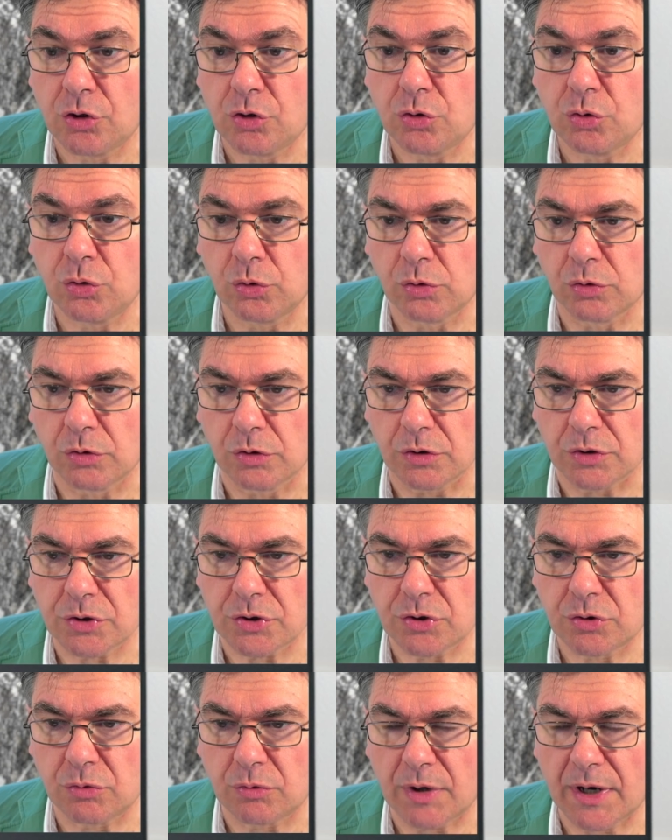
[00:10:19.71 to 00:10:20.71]

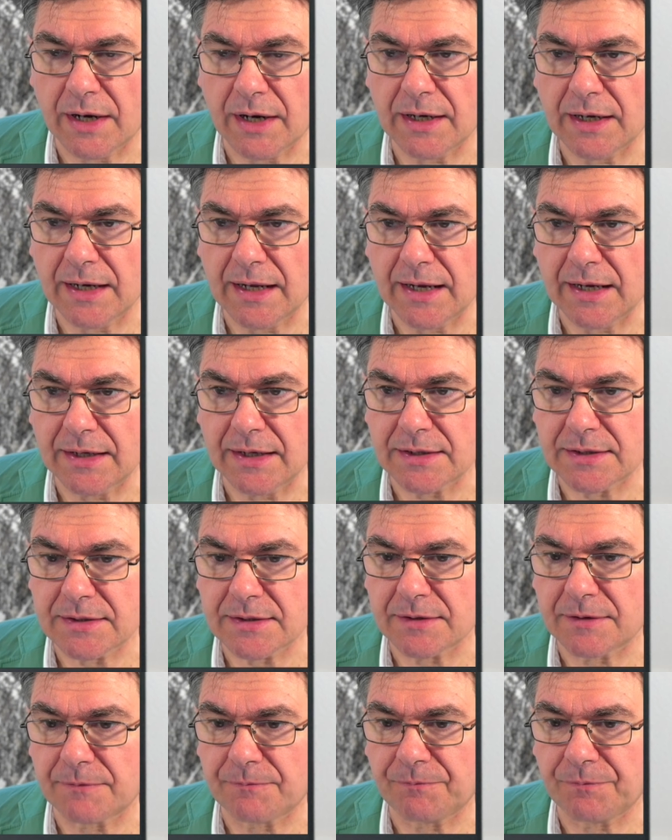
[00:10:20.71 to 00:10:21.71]
tools to
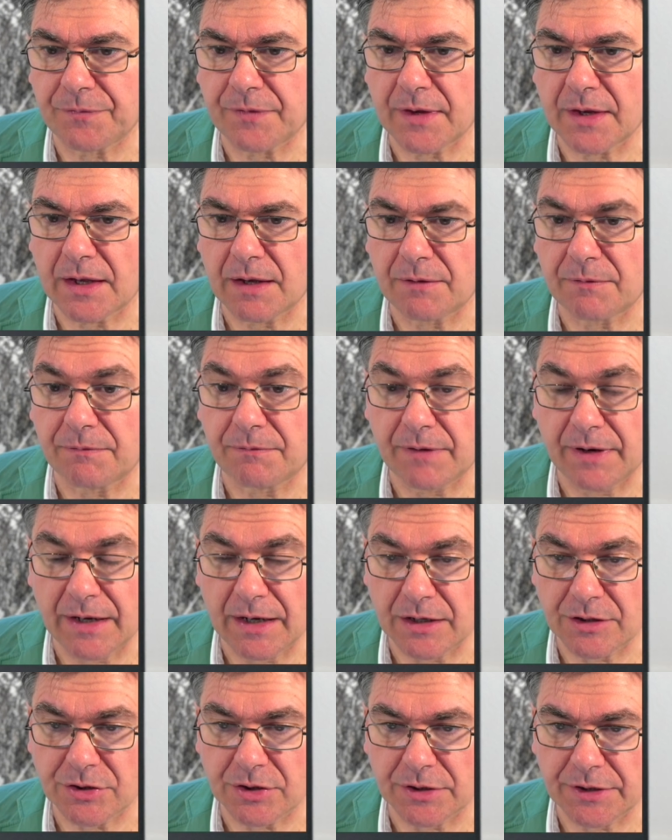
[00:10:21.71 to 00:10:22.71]
analyze
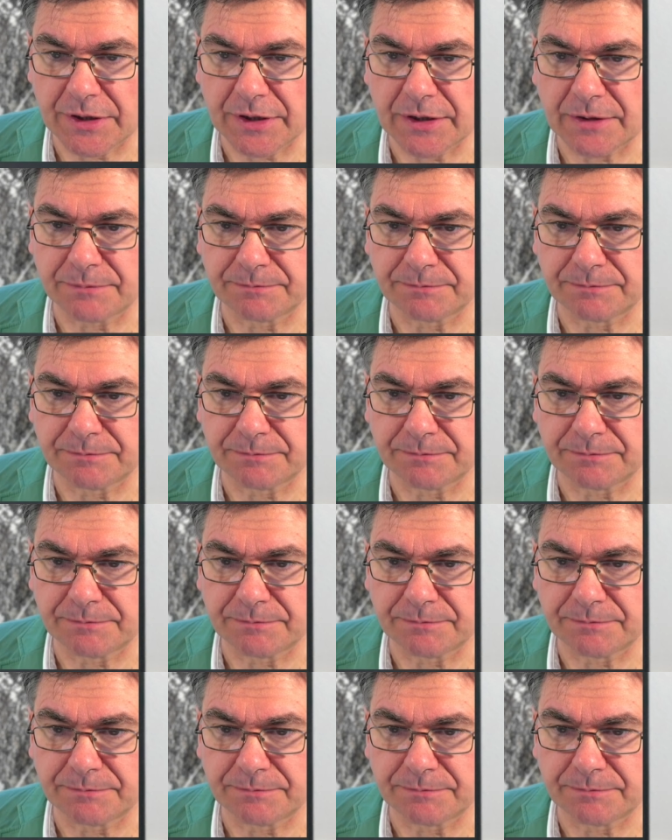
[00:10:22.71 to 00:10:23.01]
financial data.